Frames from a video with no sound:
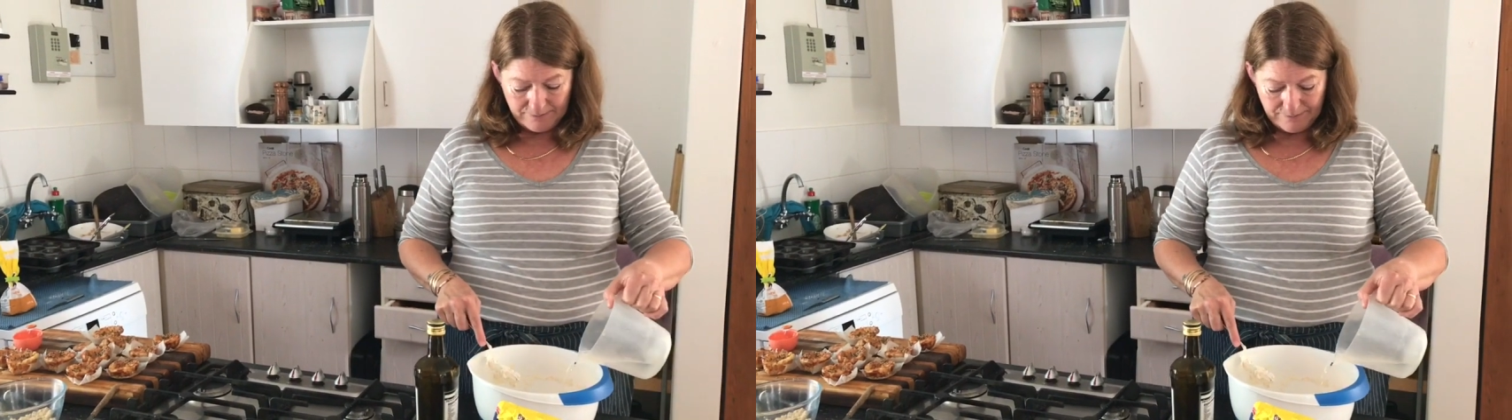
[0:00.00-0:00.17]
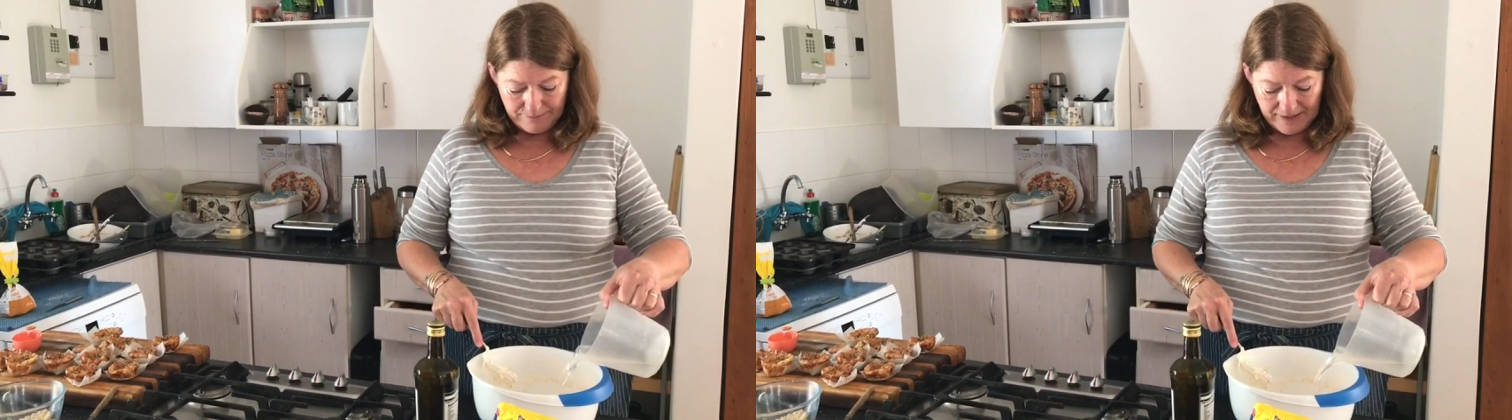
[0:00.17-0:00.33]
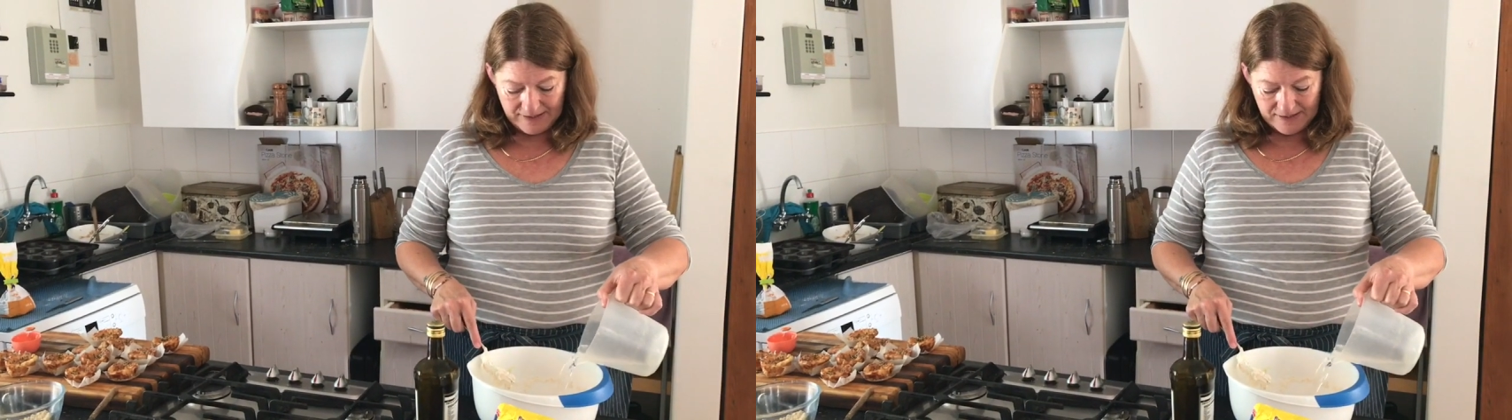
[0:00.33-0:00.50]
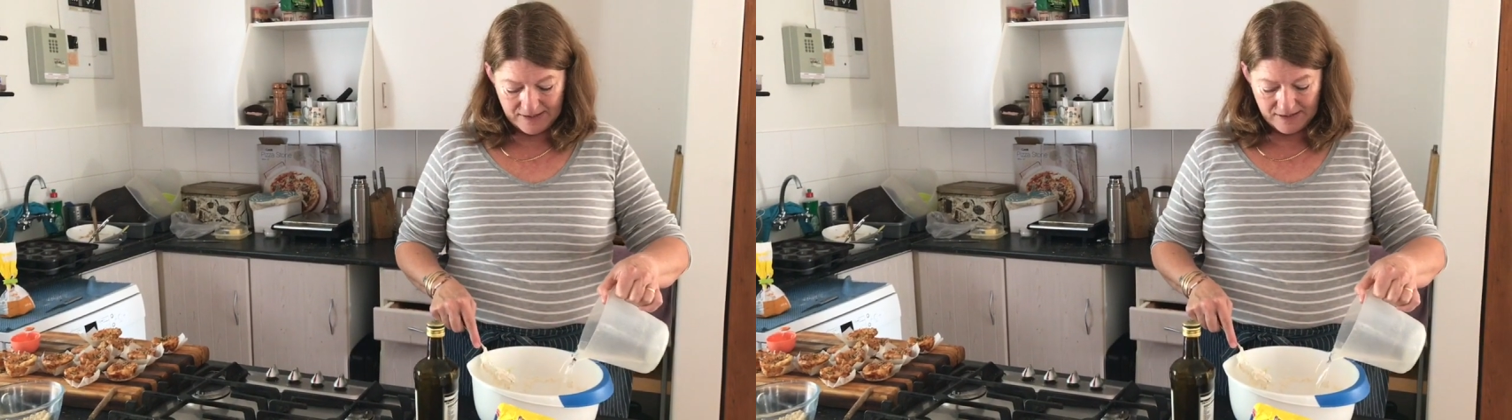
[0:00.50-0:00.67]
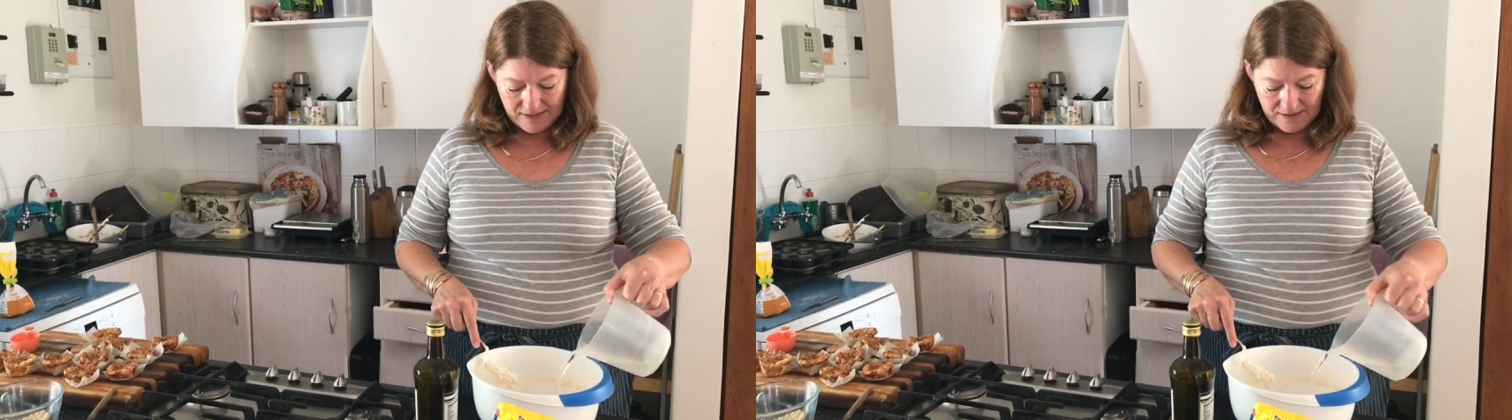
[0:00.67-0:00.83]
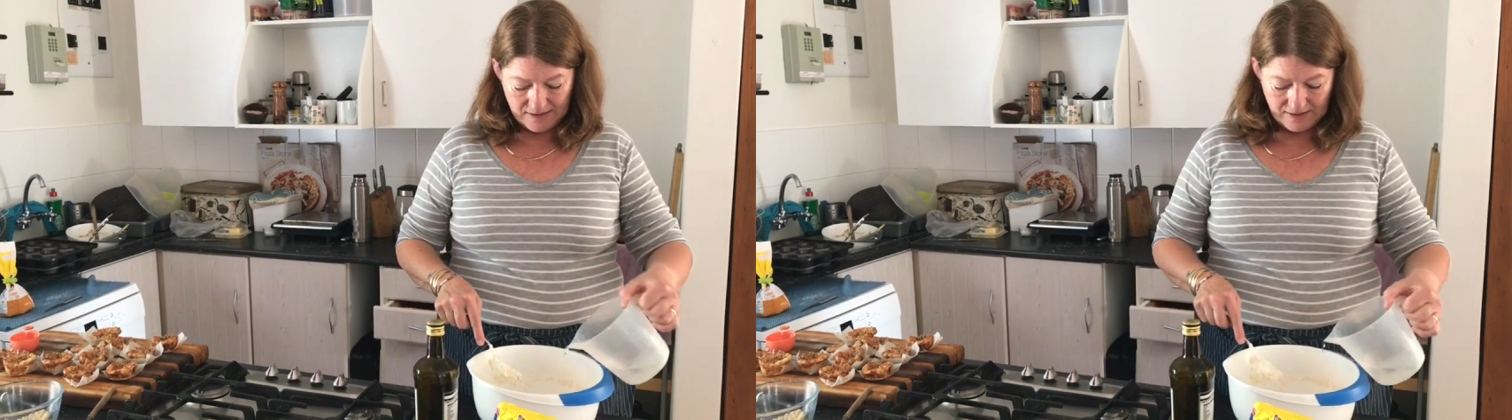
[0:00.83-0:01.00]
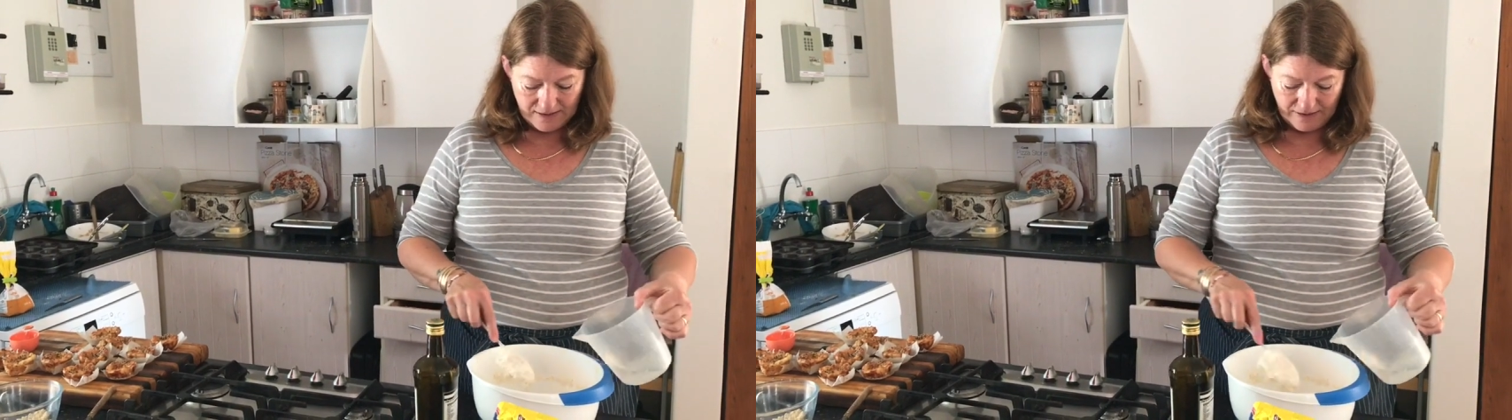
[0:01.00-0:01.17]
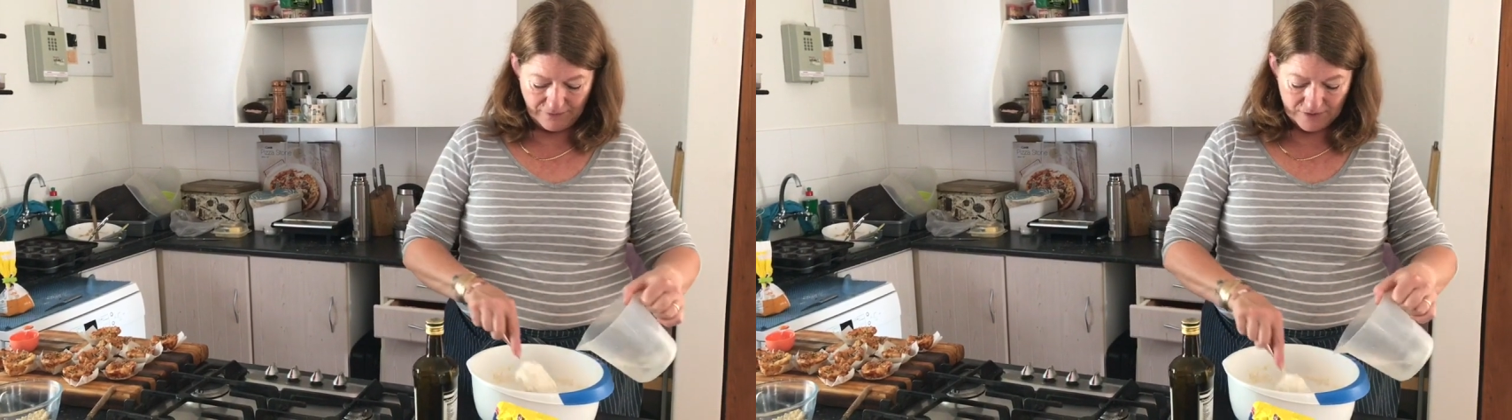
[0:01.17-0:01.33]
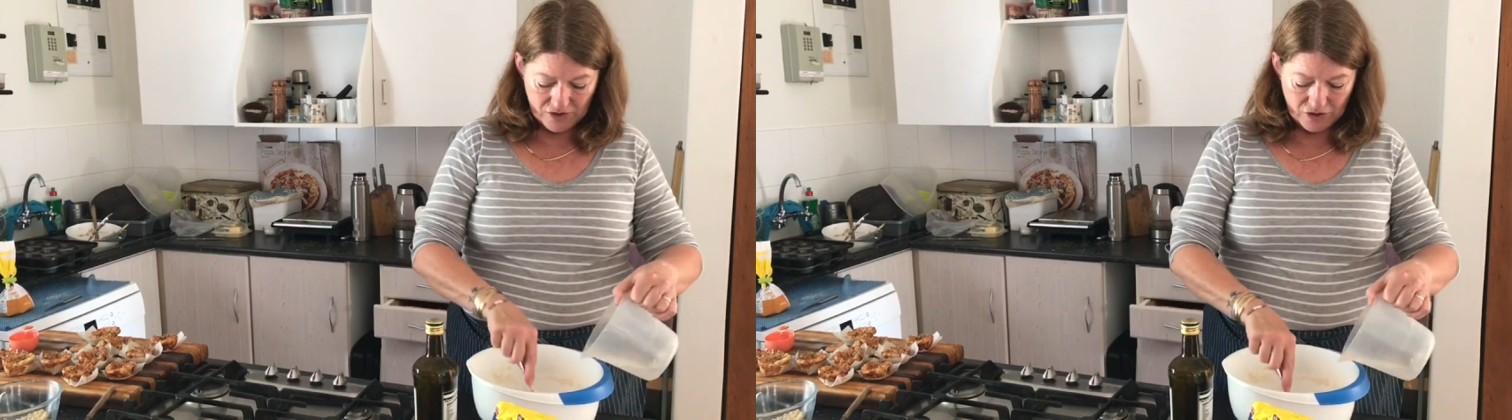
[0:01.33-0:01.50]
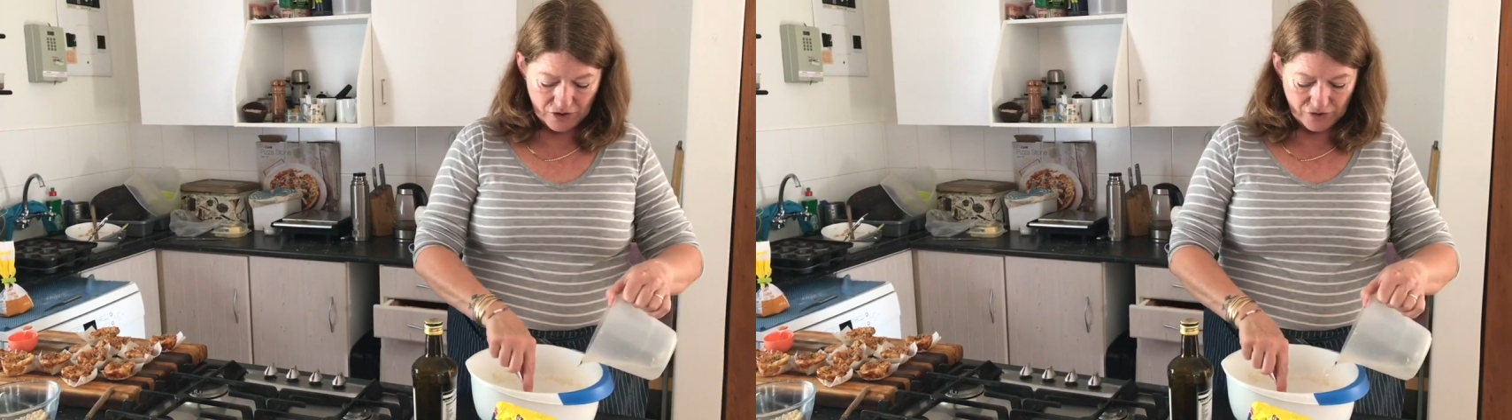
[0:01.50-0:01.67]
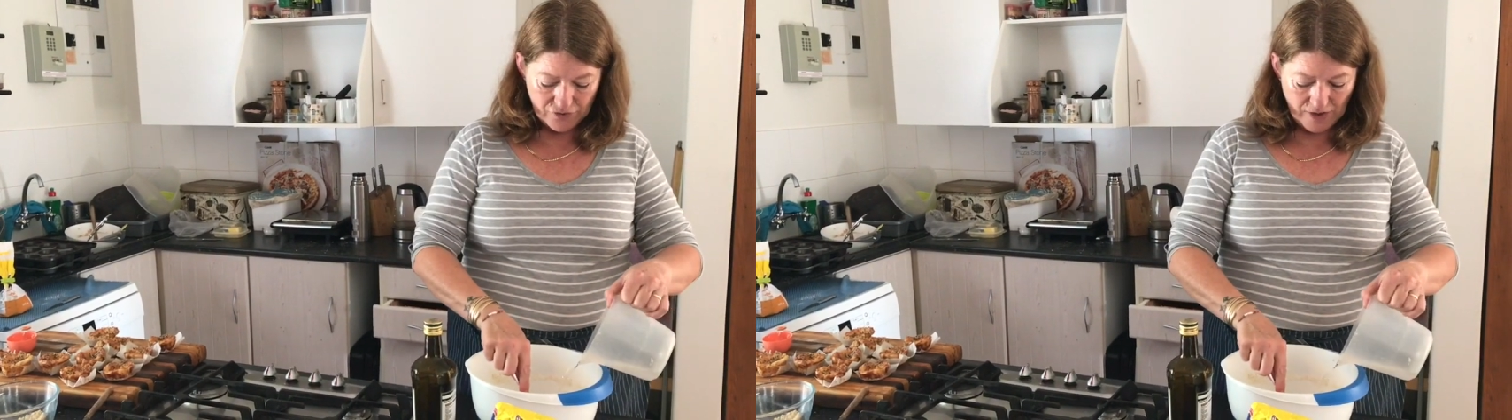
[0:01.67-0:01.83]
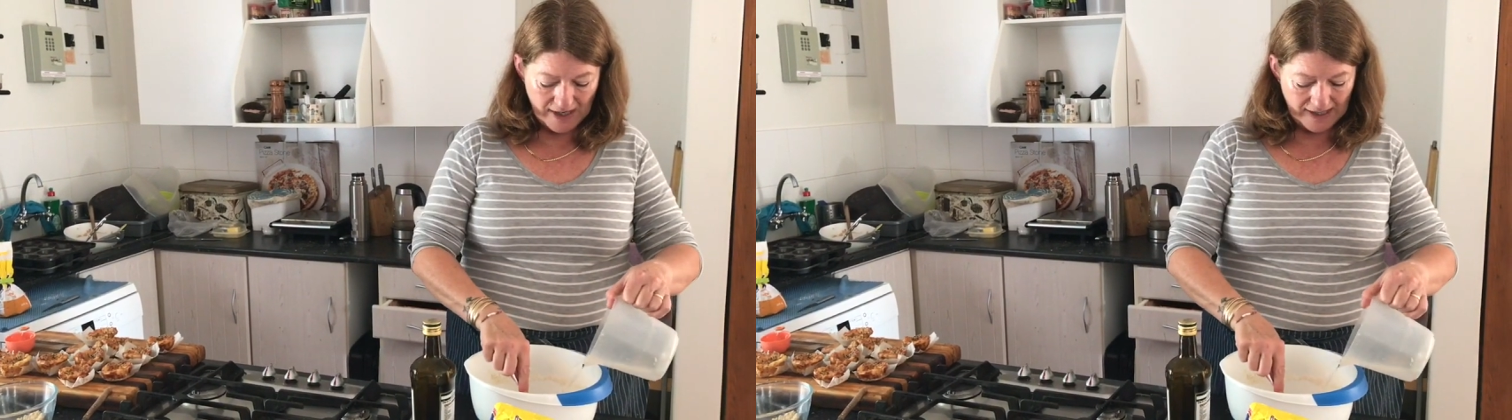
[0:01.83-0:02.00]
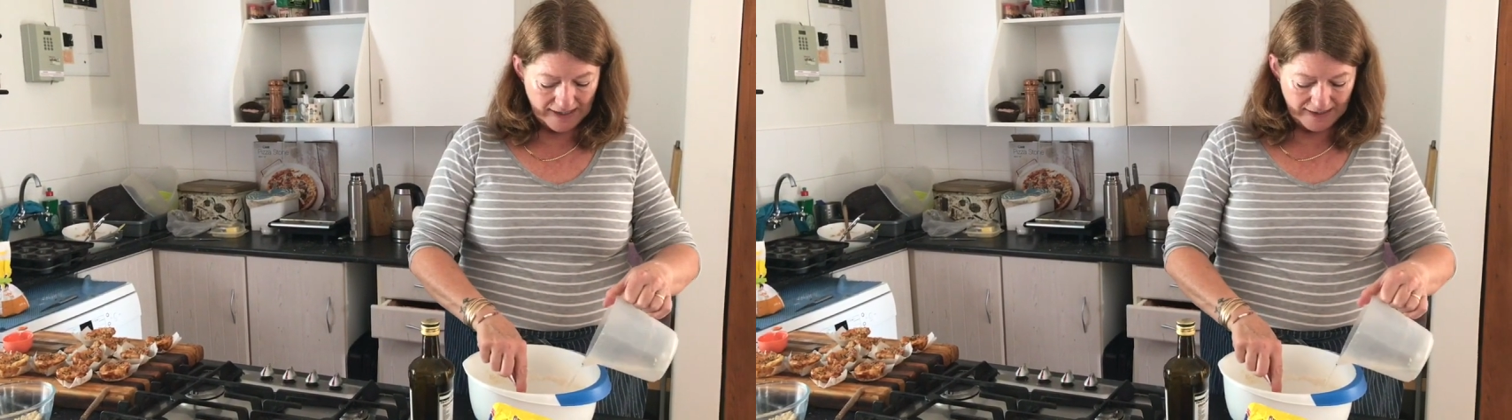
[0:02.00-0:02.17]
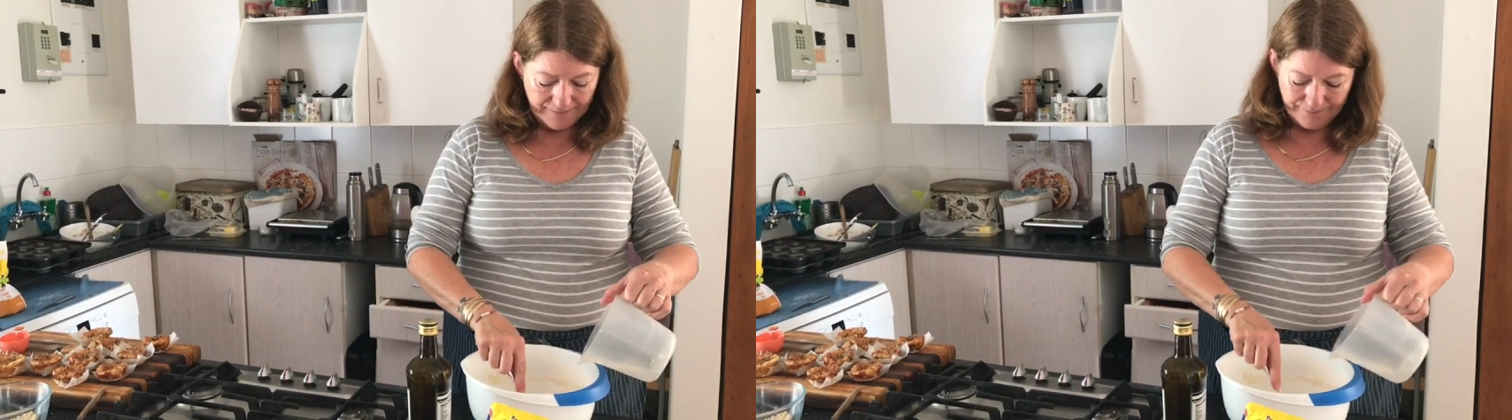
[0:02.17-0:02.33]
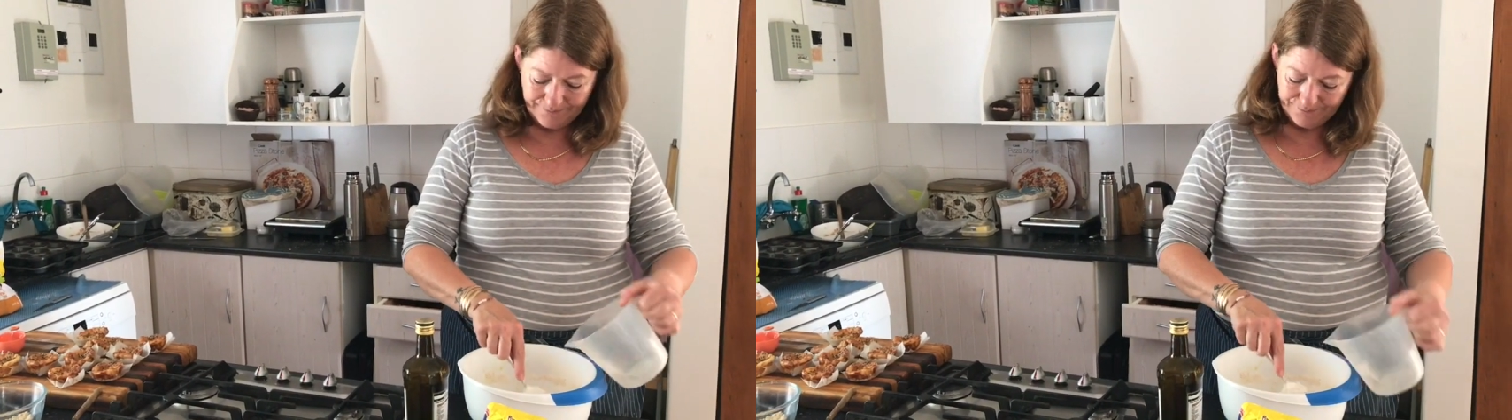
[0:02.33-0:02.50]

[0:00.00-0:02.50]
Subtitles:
But if it's too dry,